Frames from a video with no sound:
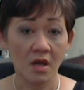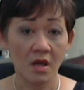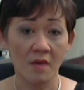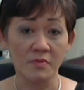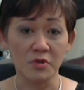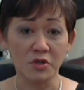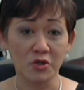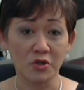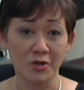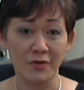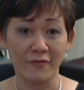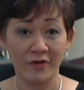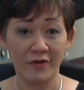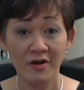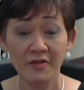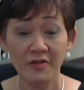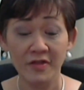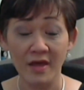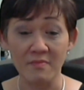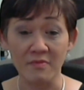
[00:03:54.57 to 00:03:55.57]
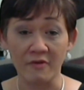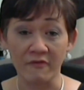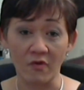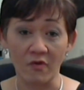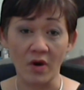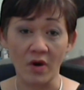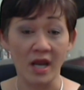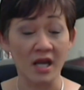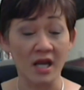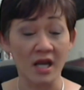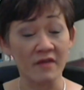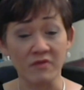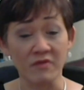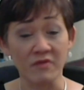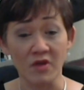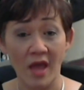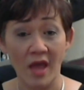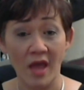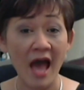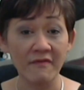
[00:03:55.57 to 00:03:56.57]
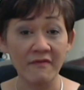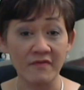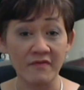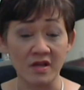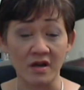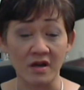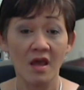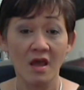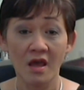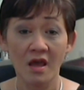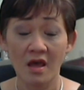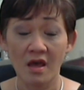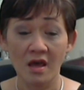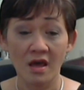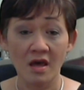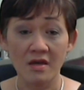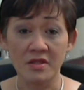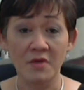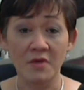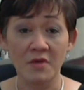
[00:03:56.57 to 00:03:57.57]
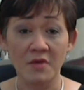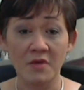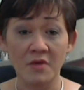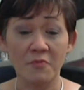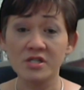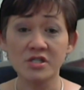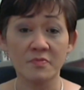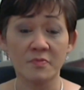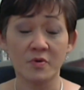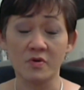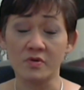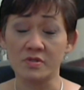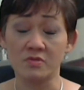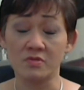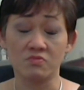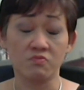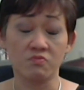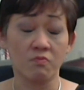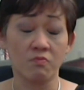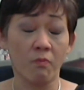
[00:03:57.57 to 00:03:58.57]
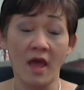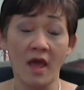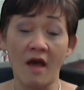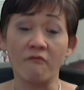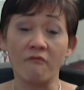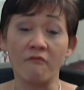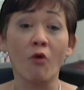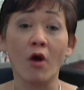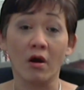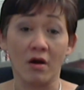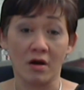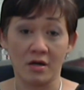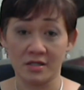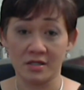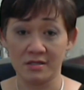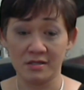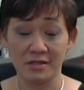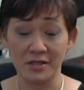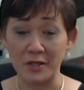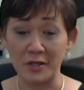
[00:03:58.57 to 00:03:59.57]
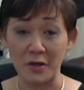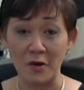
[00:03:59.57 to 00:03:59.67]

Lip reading: I'm sure you've heard that before. And if you haven't, the principles have worked,